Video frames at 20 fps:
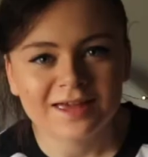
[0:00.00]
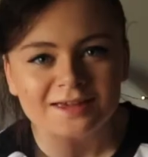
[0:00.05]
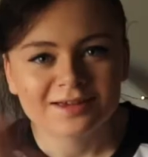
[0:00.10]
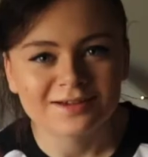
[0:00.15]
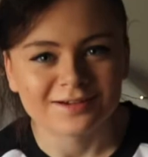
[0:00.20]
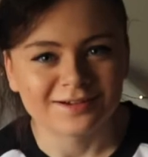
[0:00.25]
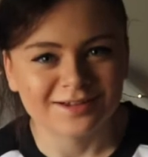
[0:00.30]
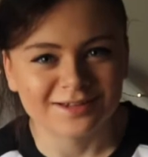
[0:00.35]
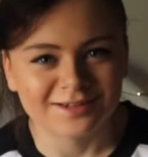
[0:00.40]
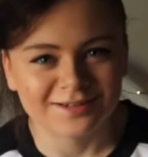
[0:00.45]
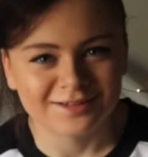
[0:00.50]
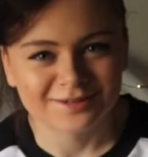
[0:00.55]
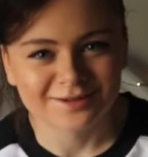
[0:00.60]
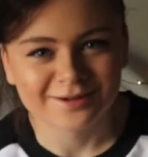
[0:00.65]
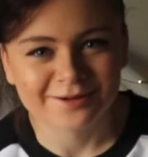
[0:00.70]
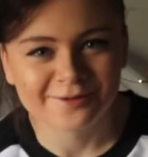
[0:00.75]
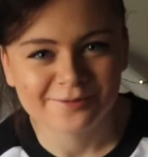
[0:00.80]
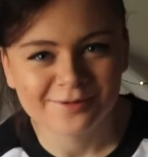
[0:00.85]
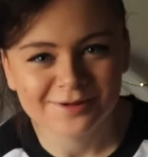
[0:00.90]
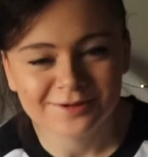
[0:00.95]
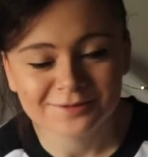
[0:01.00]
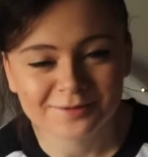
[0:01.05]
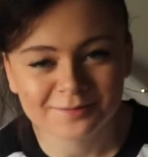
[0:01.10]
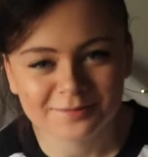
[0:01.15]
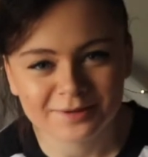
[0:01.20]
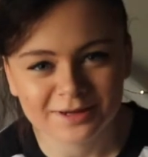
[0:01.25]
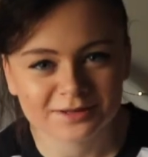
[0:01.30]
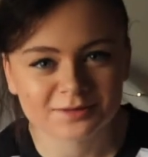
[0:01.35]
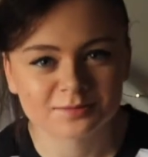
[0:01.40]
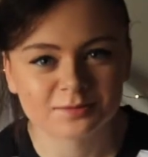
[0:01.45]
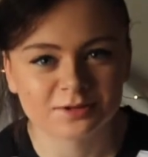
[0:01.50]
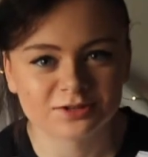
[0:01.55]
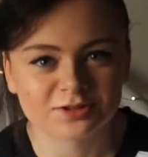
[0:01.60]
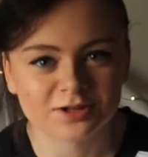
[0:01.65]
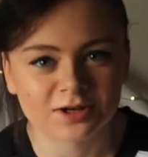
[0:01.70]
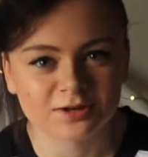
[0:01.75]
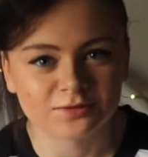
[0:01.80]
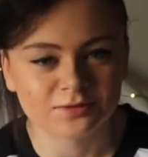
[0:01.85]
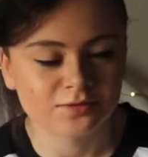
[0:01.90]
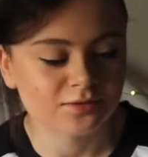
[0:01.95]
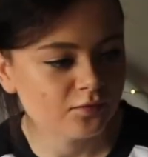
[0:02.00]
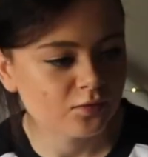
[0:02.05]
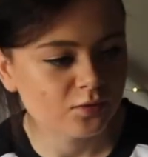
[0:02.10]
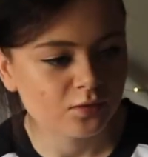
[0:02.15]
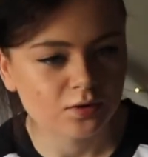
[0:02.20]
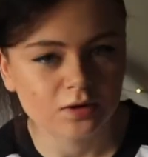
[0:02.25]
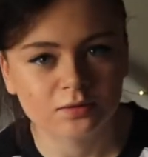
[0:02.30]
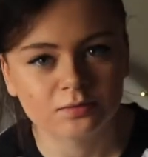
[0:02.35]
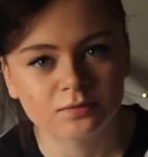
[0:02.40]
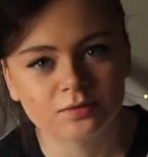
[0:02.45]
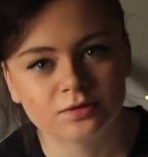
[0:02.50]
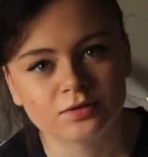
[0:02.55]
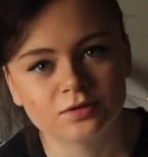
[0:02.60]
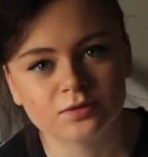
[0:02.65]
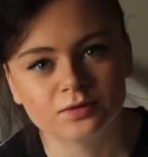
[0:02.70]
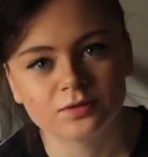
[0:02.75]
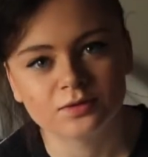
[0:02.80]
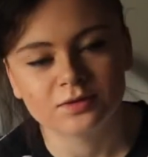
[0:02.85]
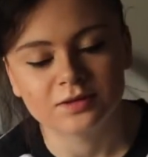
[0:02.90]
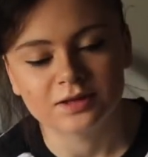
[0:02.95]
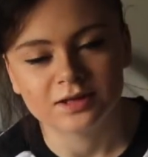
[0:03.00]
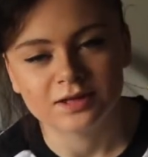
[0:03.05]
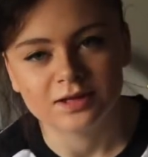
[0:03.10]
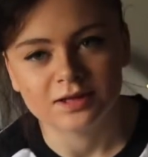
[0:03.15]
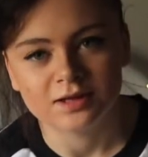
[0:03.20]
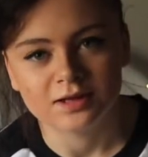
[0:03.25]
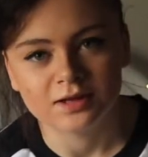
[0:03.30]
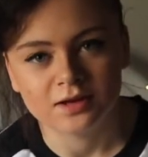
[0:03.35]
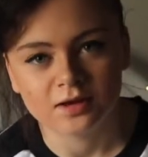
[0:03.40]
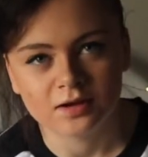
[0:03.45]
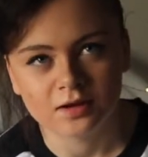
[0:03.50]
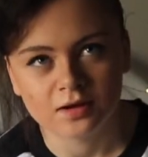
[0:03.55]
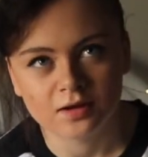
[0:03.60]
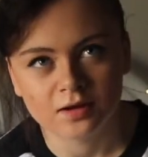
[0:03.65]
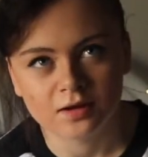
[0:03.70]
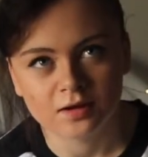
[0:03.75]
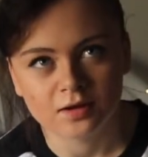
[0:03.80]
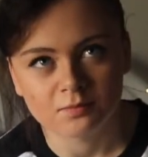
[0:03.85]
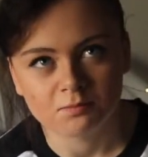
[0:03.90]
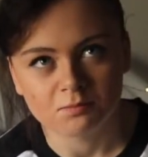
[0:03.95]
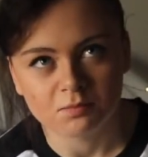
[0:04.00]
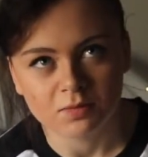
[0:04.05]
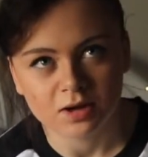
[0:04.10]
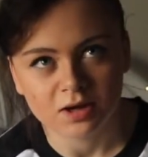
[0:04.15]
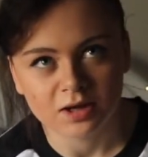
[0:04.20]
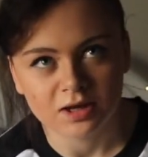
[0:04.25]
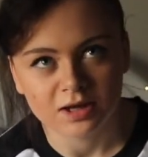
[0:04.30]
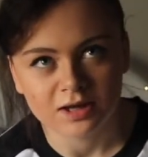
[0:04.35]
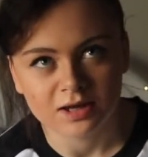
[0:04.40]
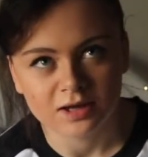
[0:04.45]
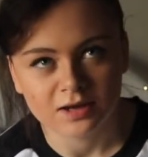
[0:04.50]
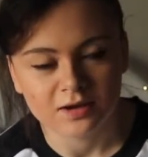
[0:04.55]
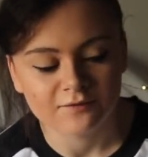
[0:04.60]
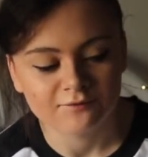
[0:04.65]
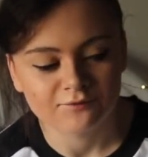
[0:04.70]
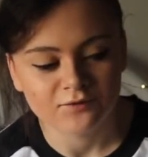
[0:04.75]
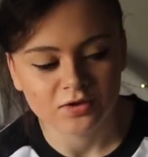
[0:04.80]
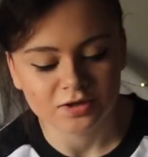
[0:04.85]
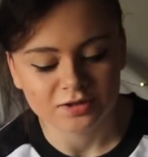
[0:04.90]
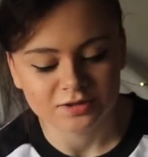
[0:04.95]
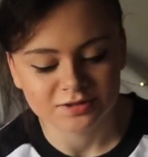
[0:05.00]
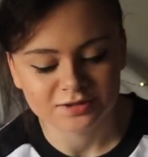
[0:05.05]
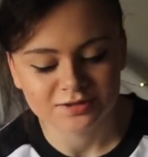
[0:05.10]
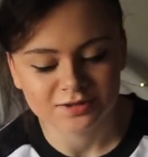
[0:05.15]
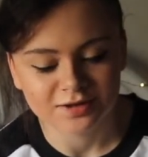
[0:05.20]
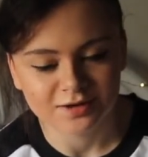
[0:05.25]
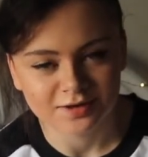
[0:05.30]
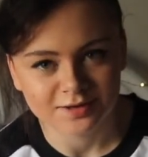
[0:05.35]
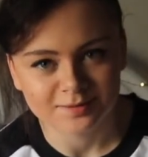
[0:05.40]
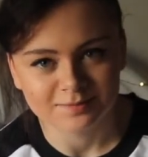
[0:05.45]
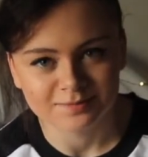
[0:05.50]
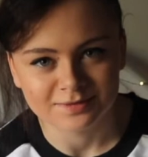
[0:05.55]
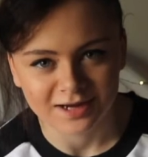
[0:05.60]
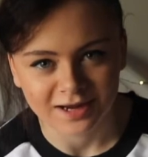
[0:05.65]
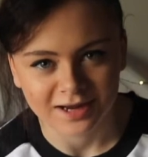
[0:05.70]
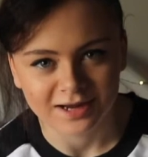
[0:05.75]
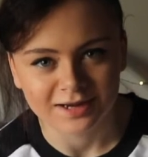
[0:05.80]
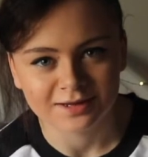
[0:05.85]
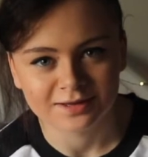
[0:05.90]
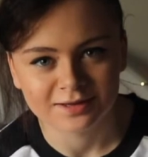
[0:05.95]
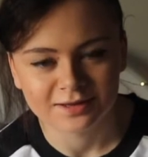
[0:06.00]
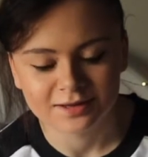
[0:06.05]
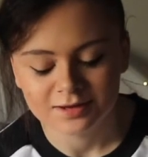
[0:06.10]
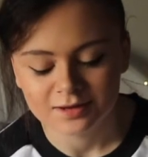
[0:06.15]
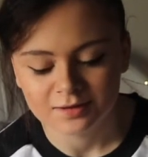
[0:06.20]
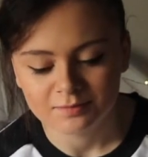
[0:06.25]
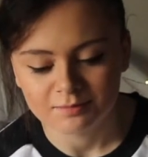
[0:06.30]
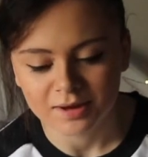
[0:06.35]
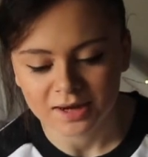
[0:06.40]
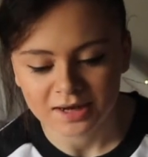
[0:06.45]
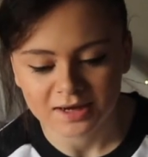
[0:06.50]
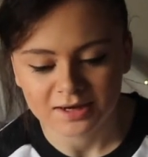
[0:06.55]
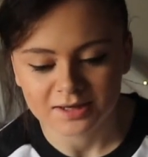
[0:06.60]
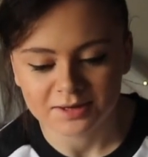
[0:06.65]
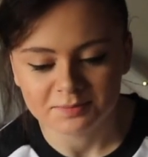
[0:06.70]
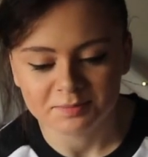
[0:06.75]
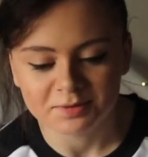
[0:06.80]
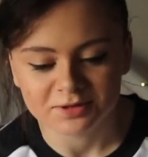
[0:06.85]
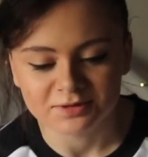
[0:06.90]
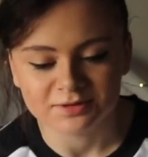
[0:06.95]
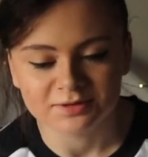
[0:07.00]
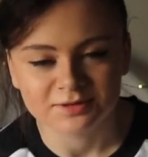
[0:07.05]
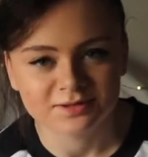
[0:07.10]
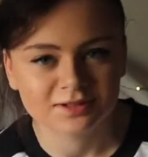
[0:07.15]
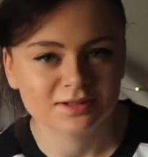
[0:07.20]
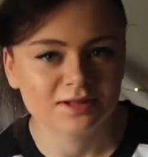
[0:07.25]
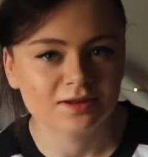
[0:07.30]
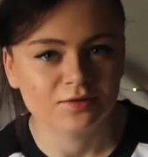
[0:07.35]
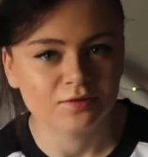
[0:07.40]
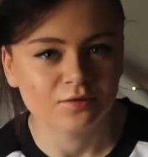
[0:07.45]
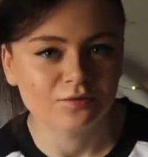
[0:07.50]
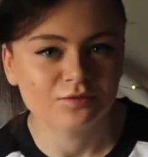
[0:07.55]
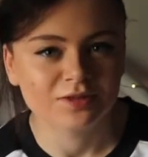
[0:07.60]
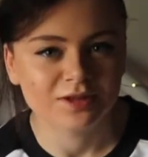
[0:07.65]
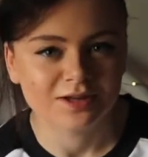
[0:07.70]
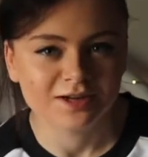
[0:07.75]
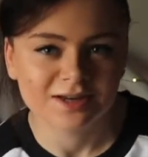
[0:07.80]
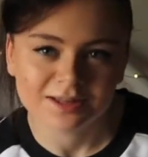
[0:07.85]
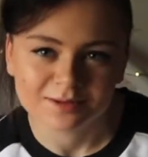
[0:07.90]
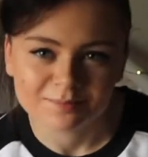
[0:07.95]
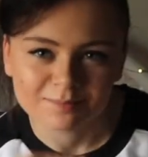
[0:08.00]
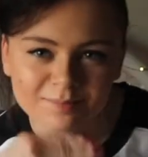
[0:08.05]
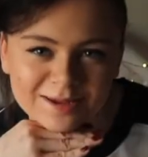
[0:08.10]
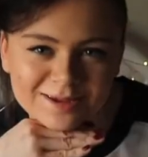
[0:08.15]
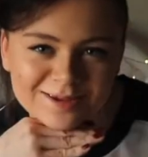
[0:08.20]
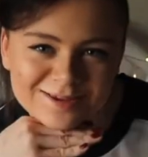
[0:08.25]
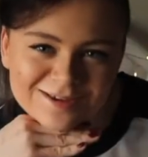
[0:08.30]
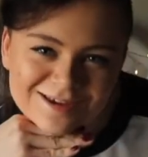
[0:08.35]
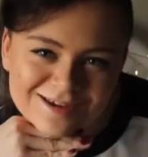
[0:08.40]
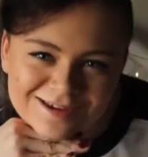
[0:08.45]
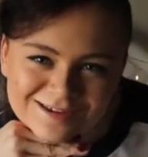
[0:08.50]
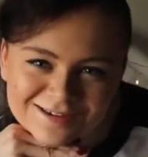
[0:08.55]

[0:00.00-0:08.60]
Hey guys, welcome back to my channel. I thought I would do the my first time tag mainly because of the clickbait.